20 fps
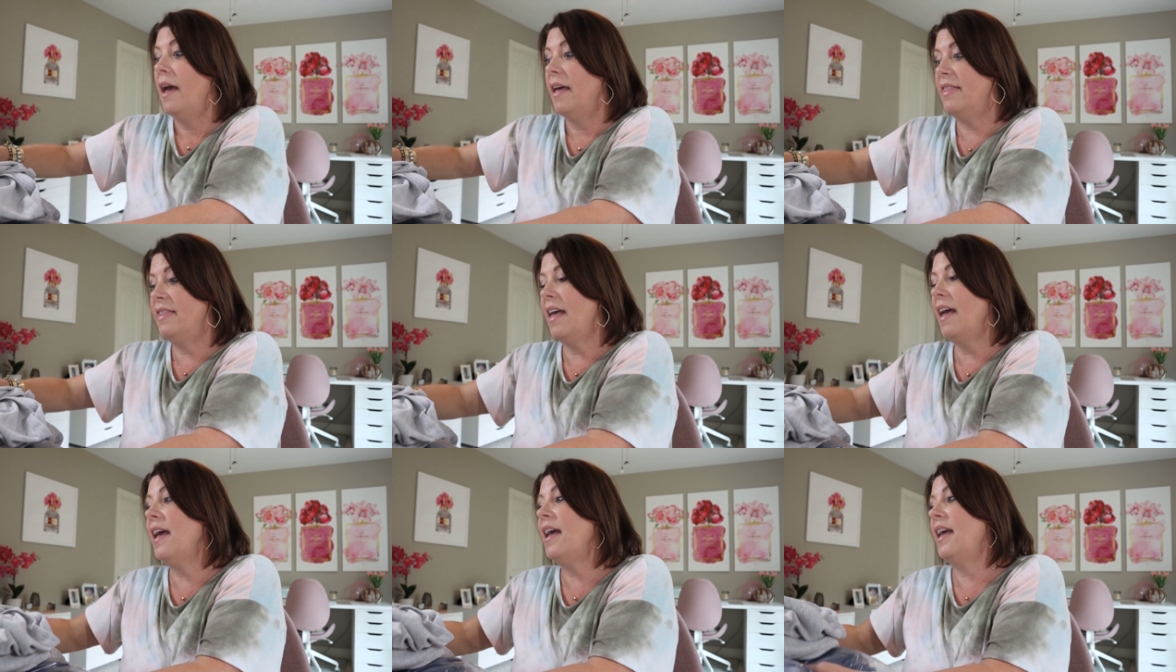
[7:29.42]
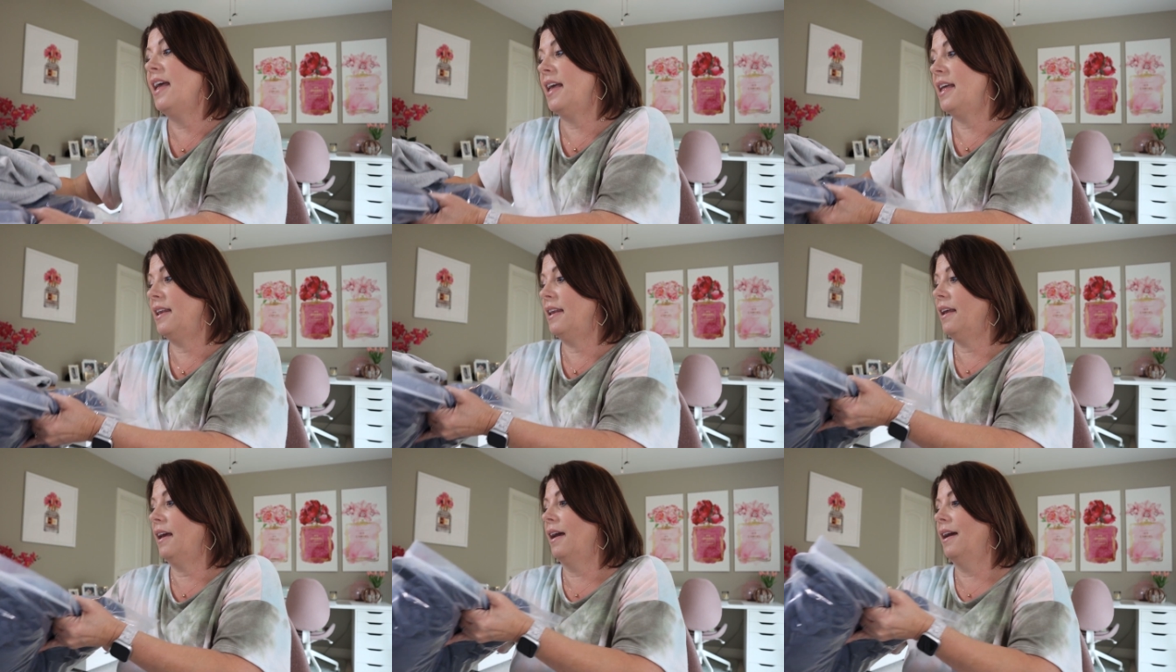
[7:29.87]
And
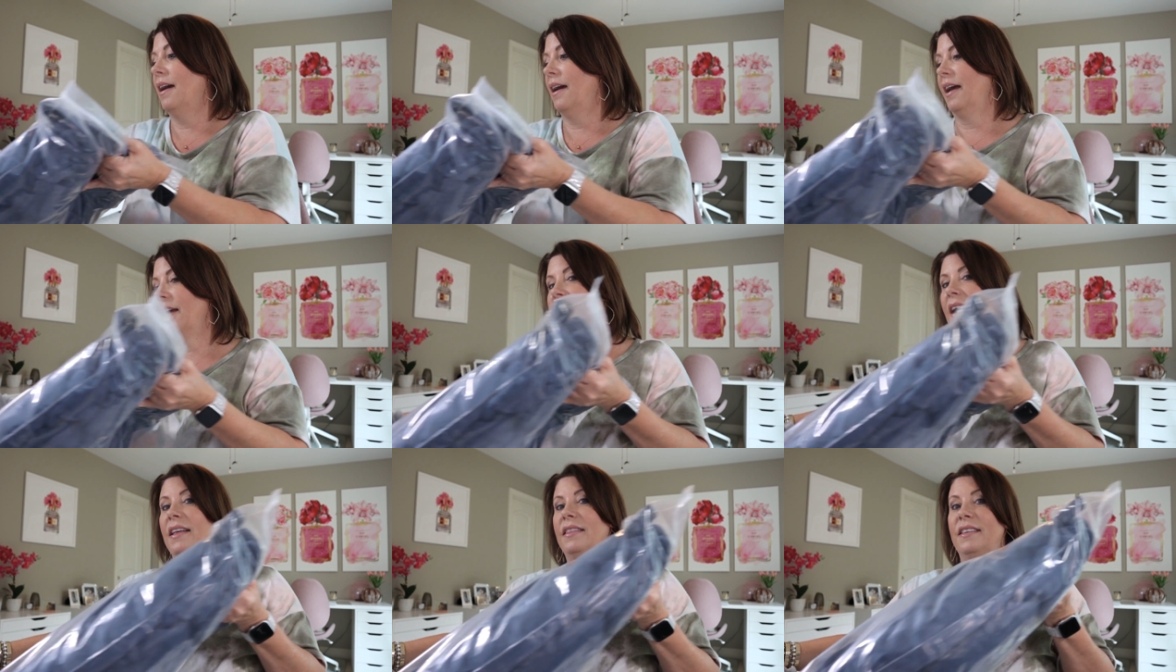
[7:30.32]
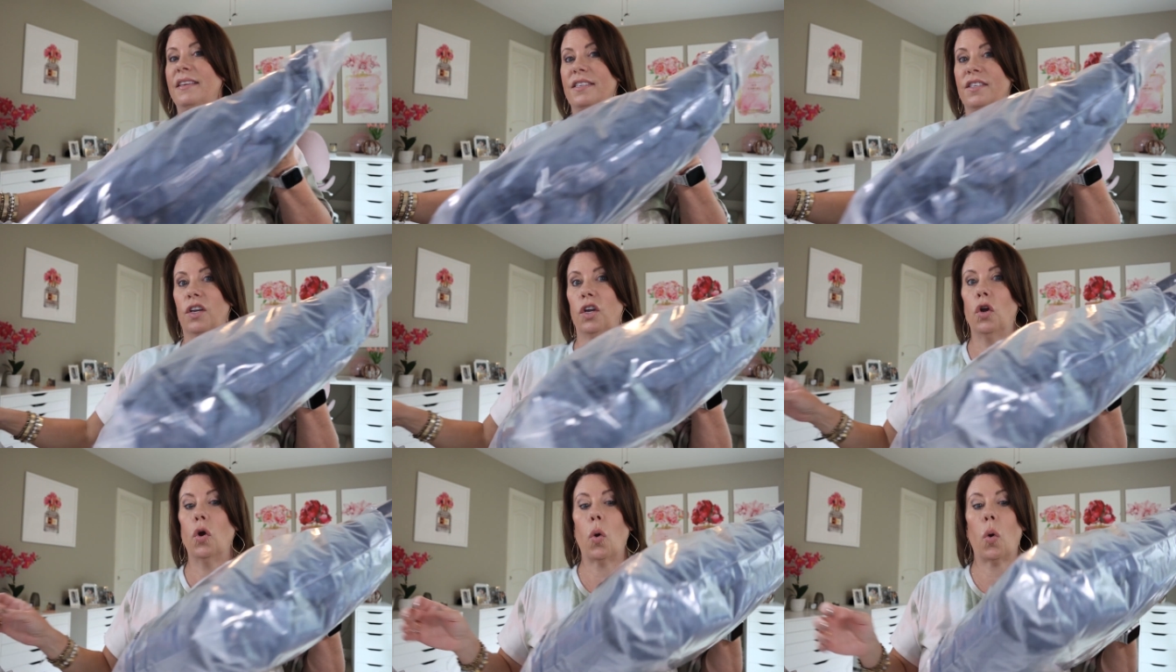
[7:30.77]
then I got
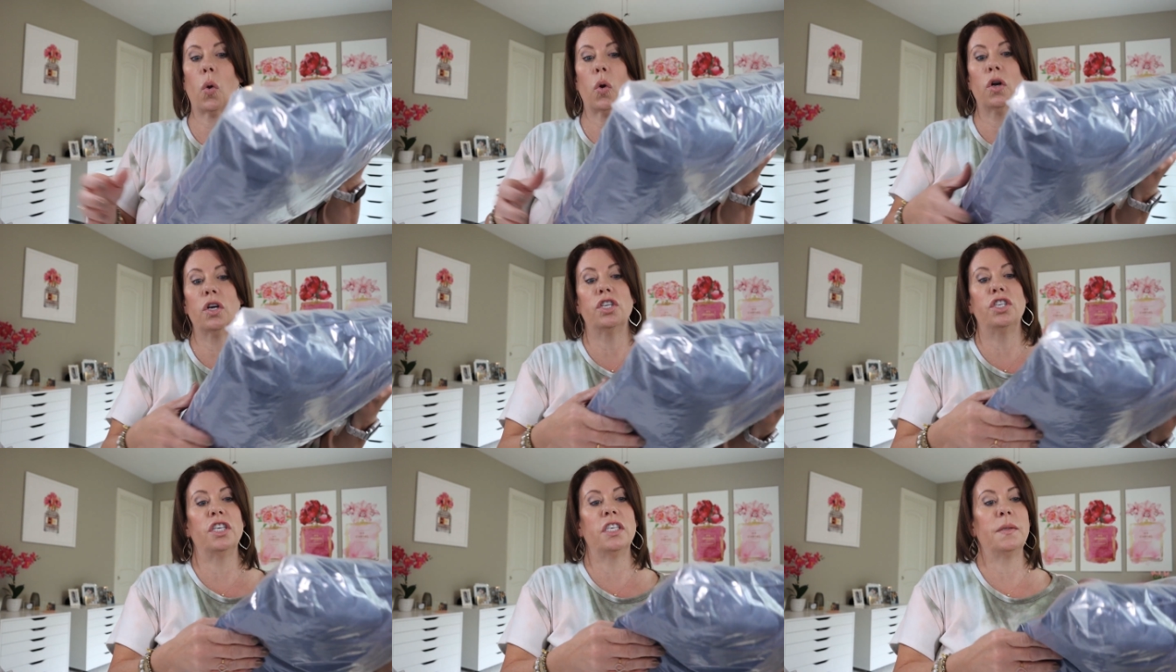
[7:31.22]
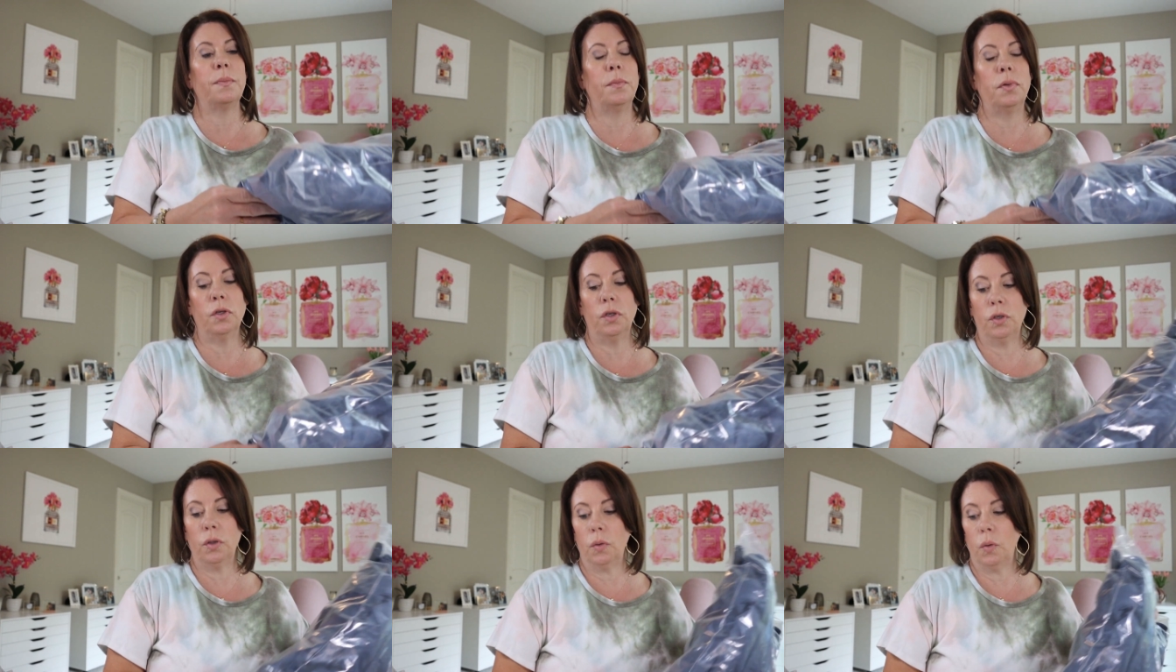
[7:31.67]
this gorgeous
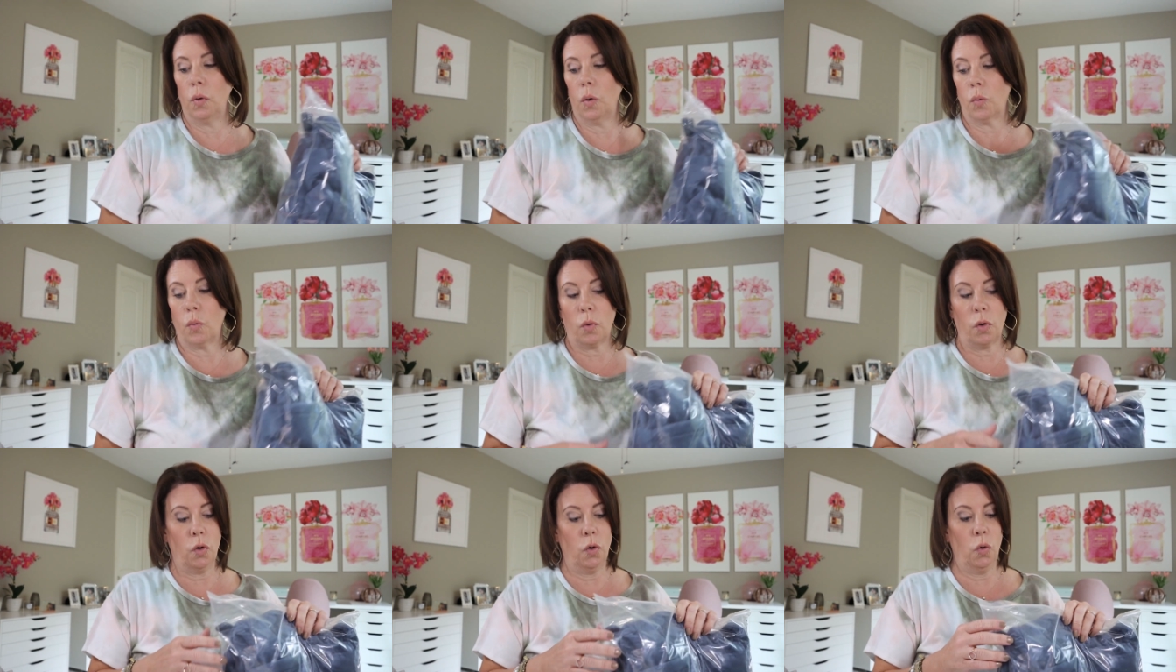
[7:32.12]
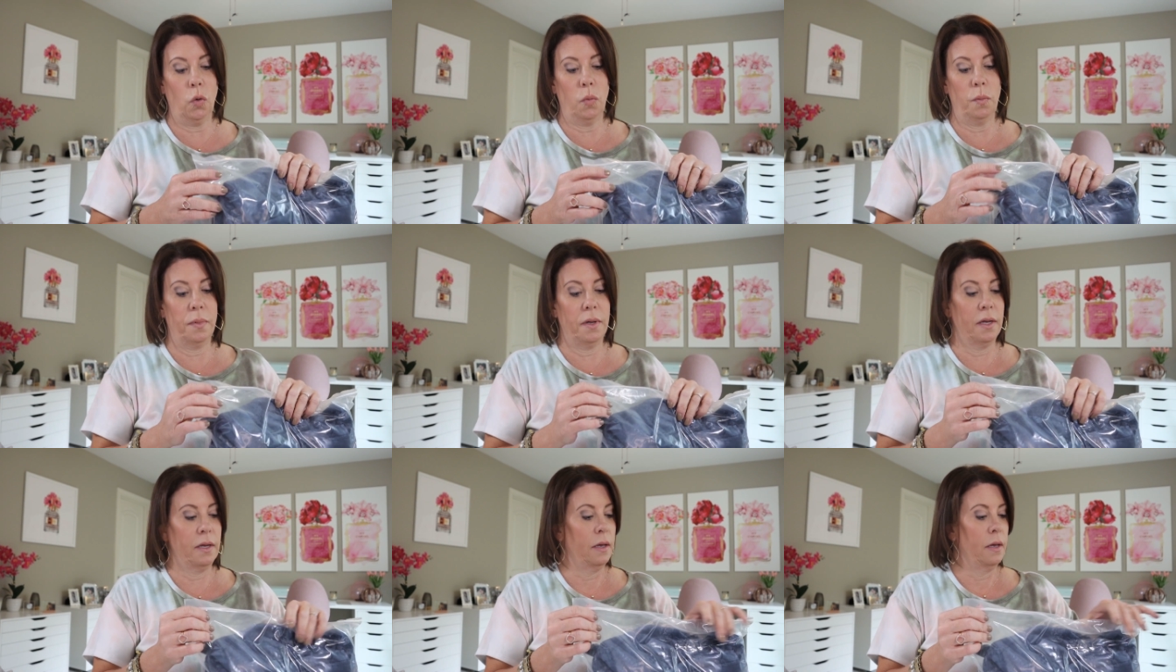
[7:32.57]
blue
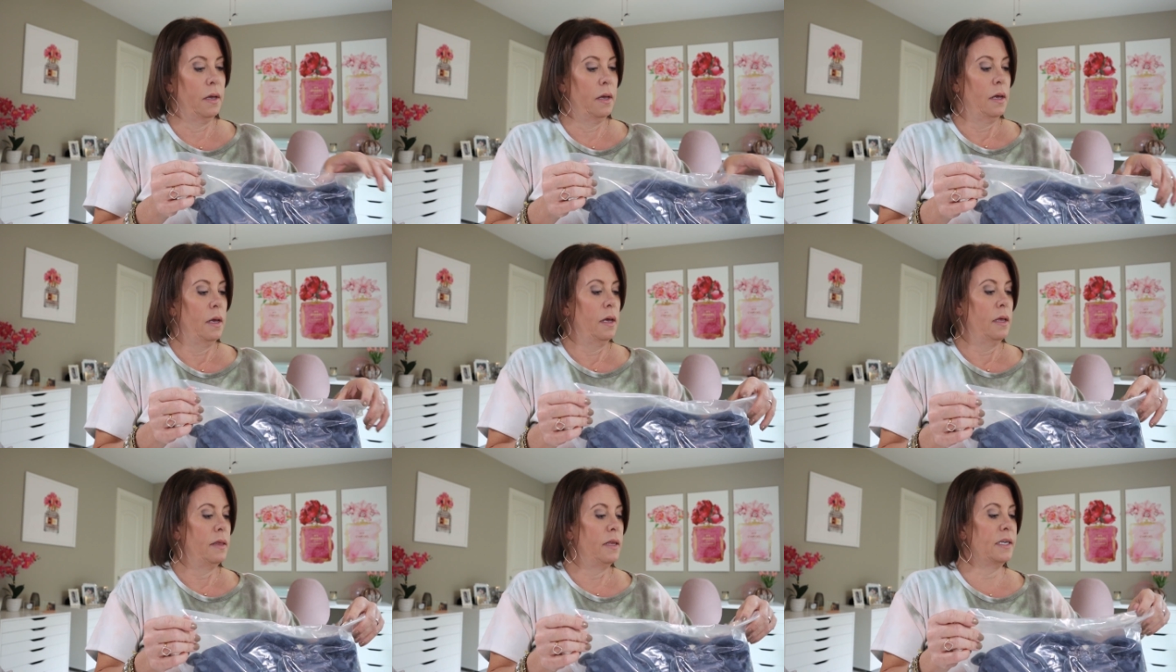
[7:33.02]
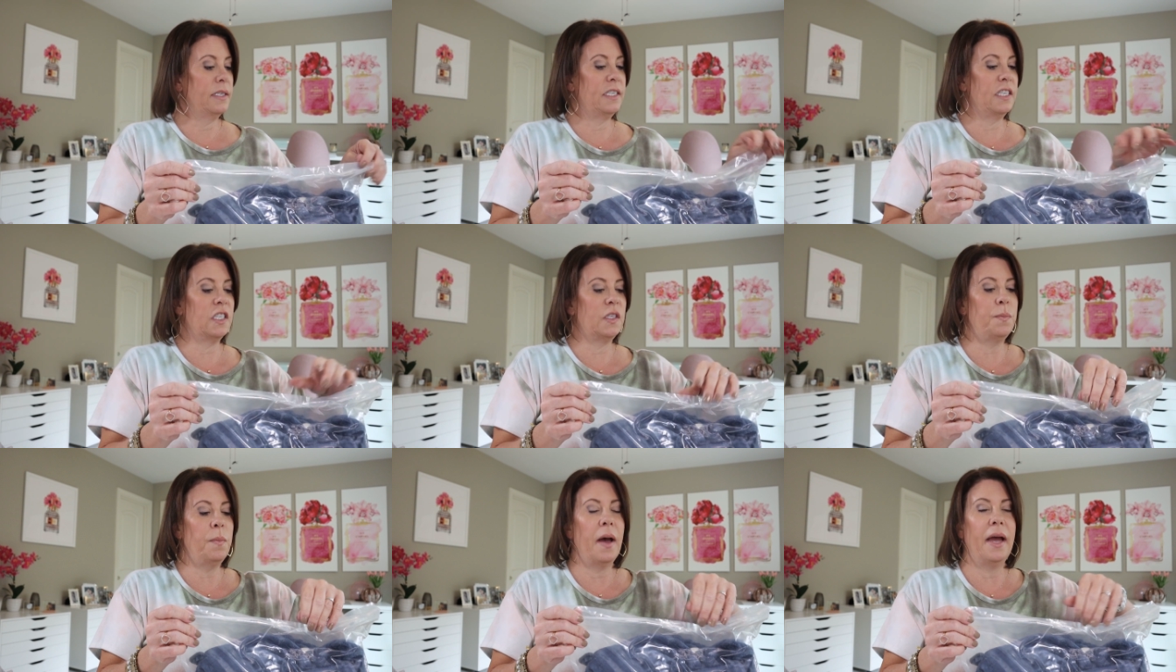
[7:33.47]
robe. This
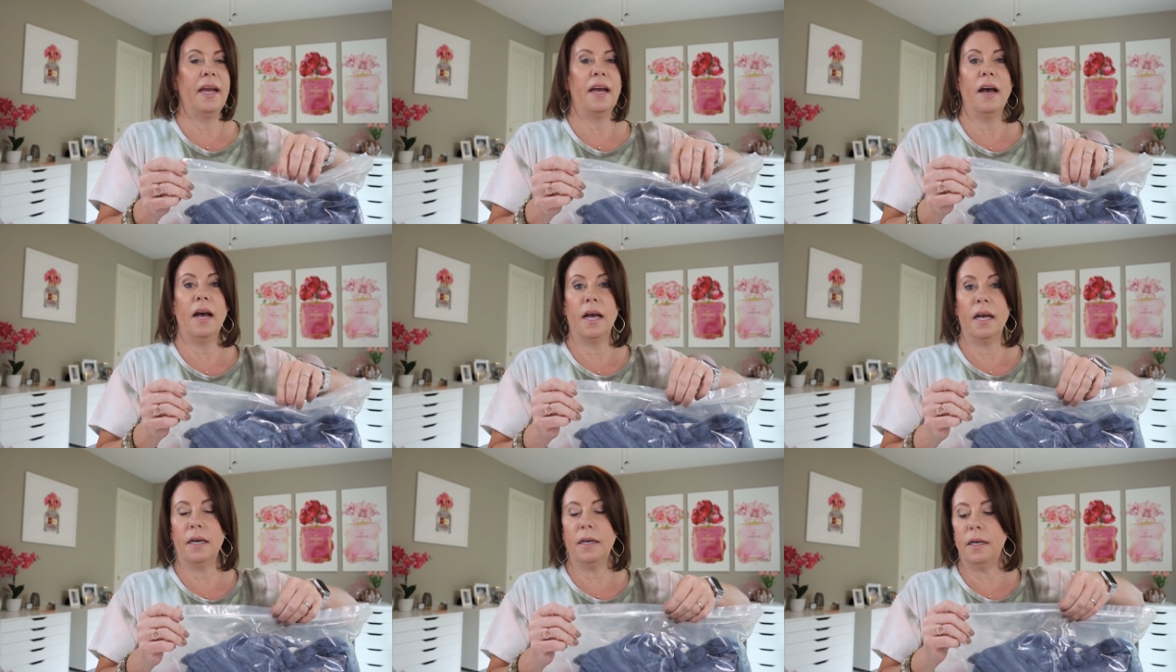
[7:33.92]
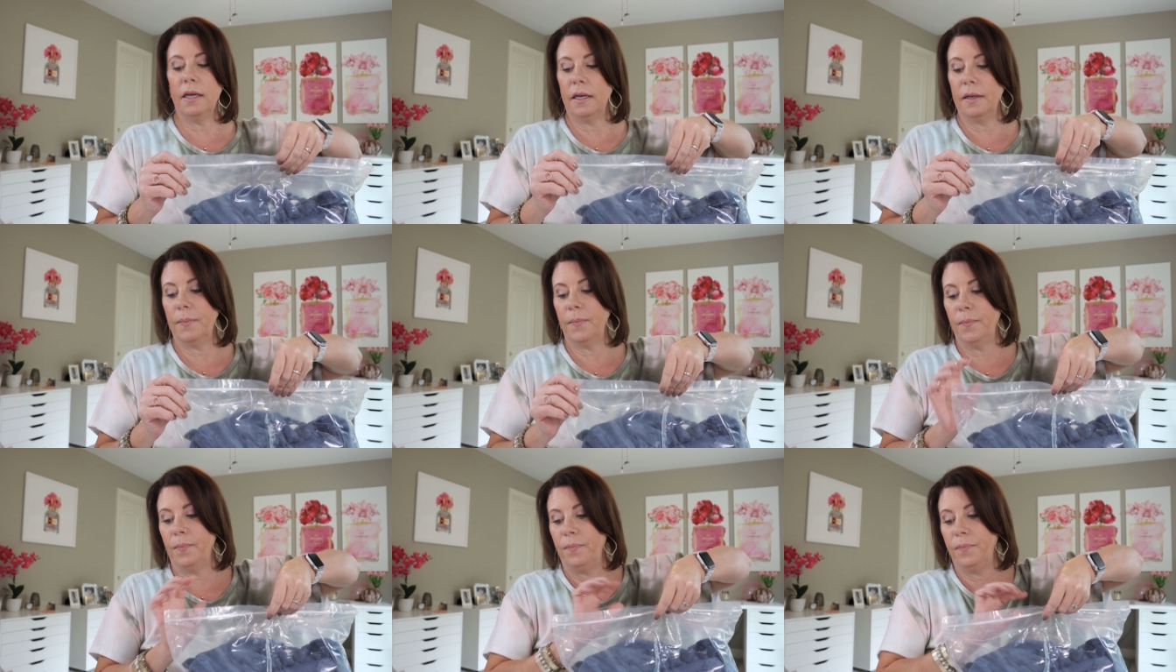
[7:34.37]
is by
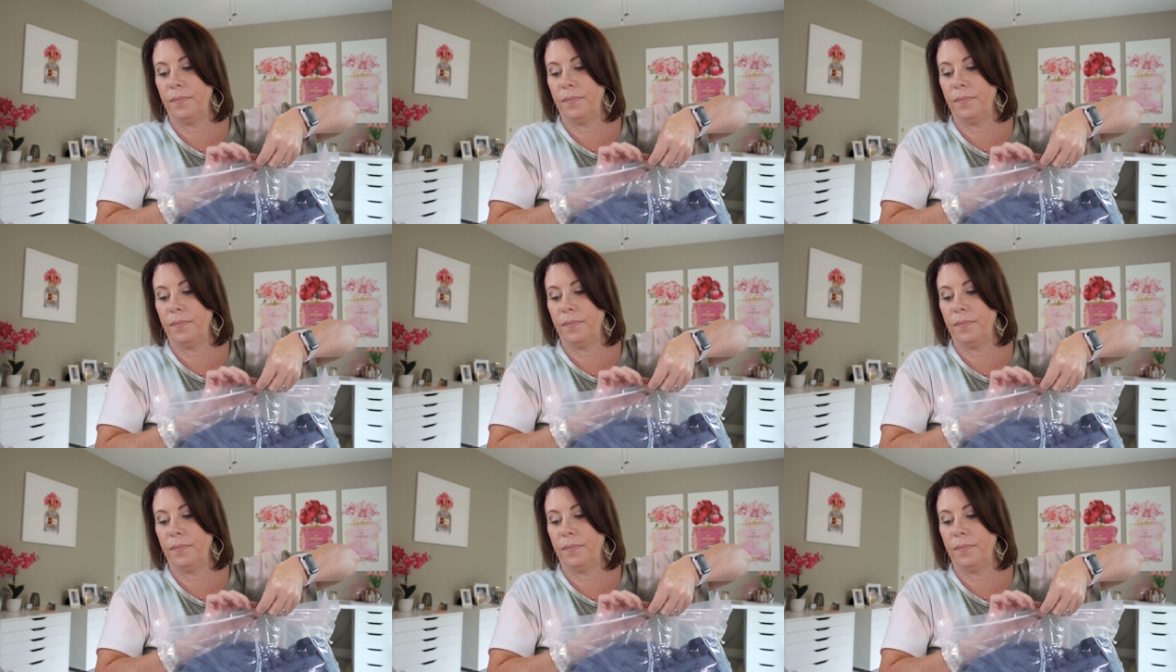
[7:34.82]
UGG.